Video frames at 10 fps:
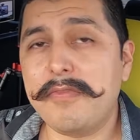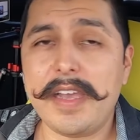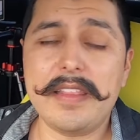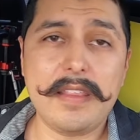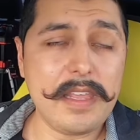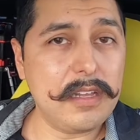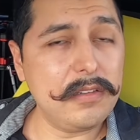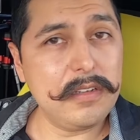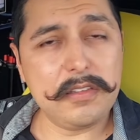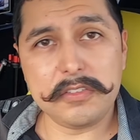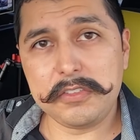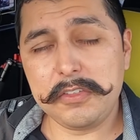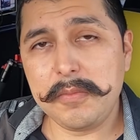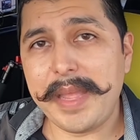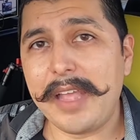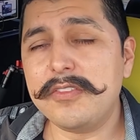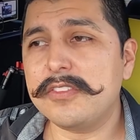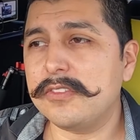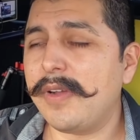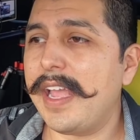fact that they included those two mounts,
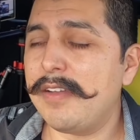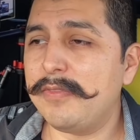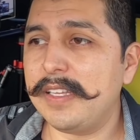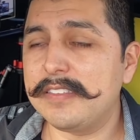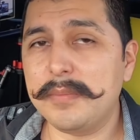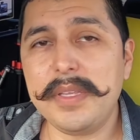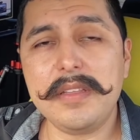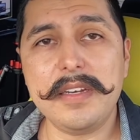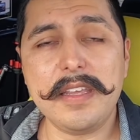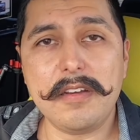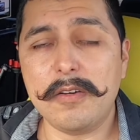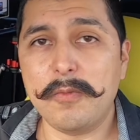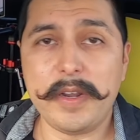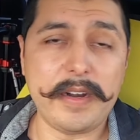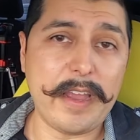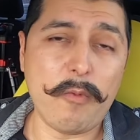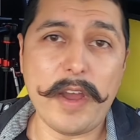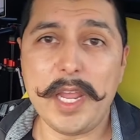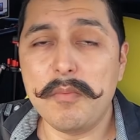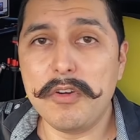so I have flexibility of whether I
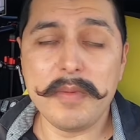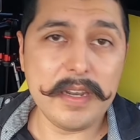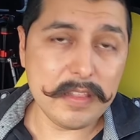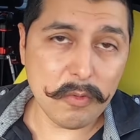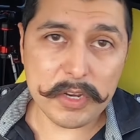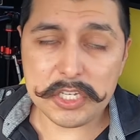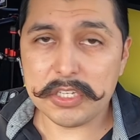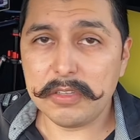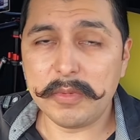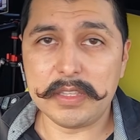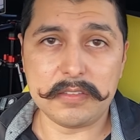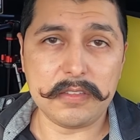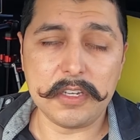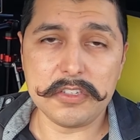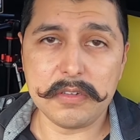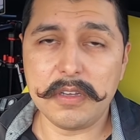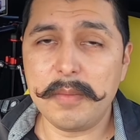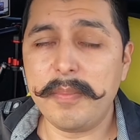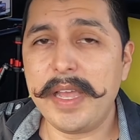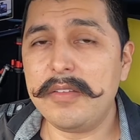want to move it in the windshield with the suction
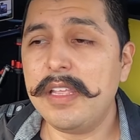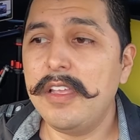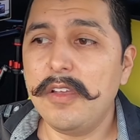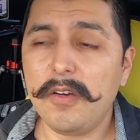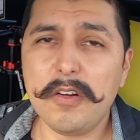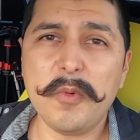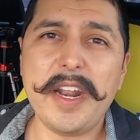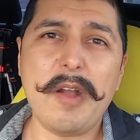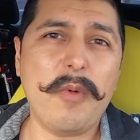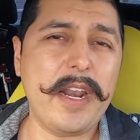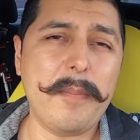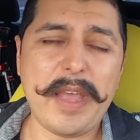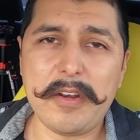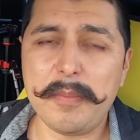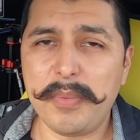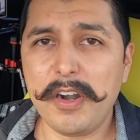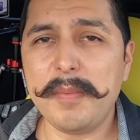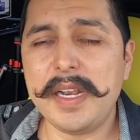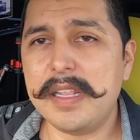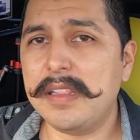cup mount, or whether I want to mount it
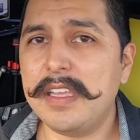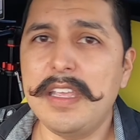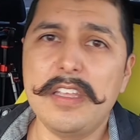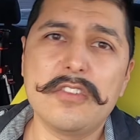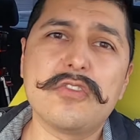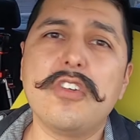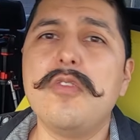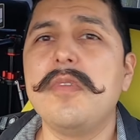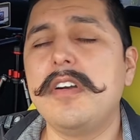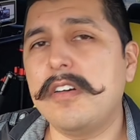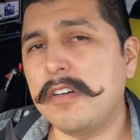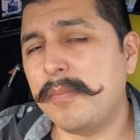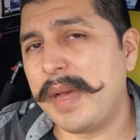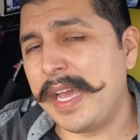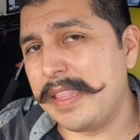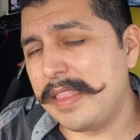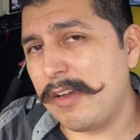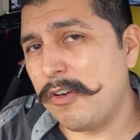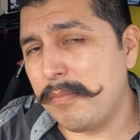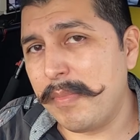permanently somewhere on
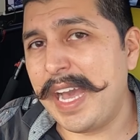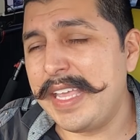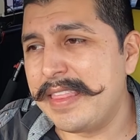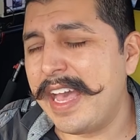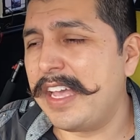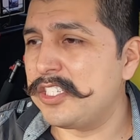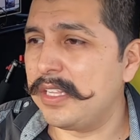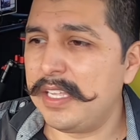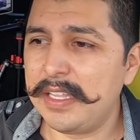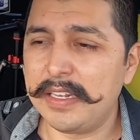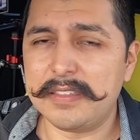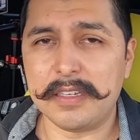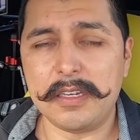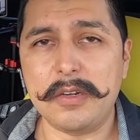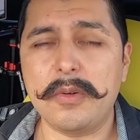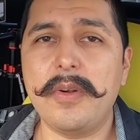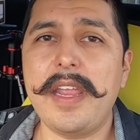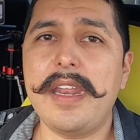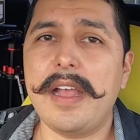my dash. I think that's a great